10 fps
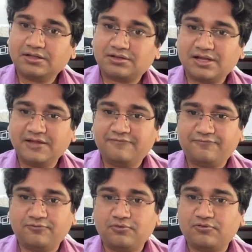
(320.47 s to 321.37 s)
3,
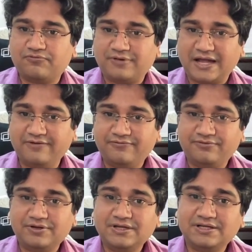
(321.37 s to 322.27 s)
4, 5,
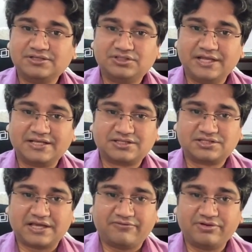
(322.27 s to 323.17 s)
6,
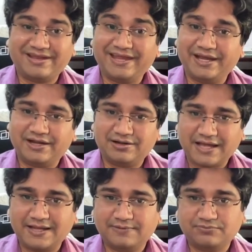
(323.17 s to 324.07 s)
7, 8,
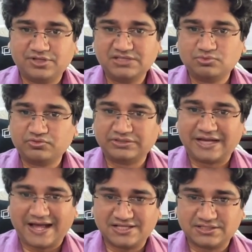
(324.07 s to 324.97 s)
9. These moves it
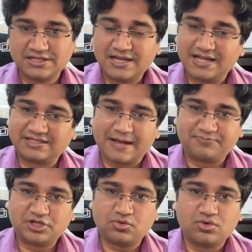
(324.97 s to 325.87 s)
has, and
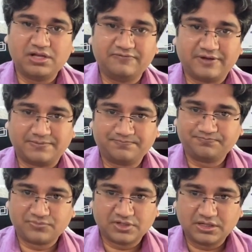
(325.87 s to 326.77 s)
capture only one.
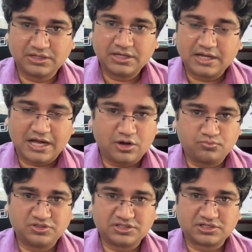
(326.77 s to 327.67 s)
I hope
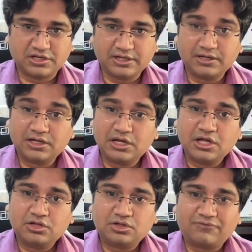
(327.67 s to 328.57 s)
this is clear.
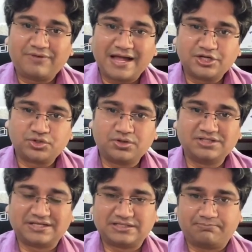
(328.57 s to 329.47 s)
Now why I showed
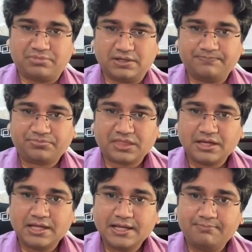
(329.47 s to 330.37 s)
this example?
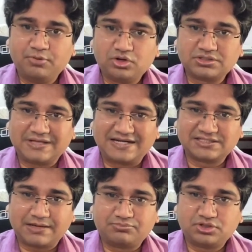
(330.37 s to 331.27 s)
Because let's
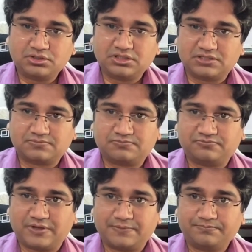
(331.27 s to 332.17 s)
capture this
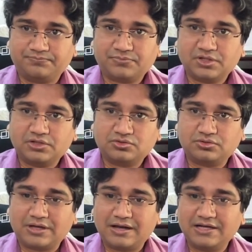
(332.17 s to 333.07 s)
one. So
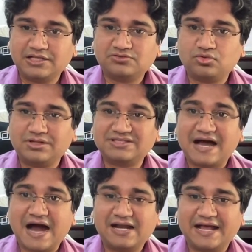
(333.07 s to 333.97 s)
the it is known as
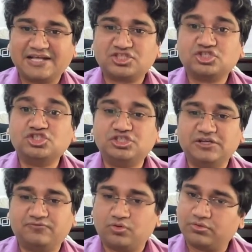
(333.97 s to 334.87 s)
Rx
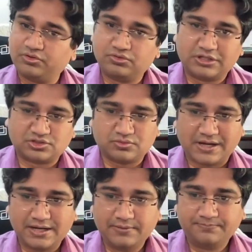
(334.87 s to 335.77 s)
G4. You know the
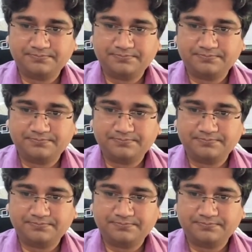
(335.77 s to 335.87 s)
square.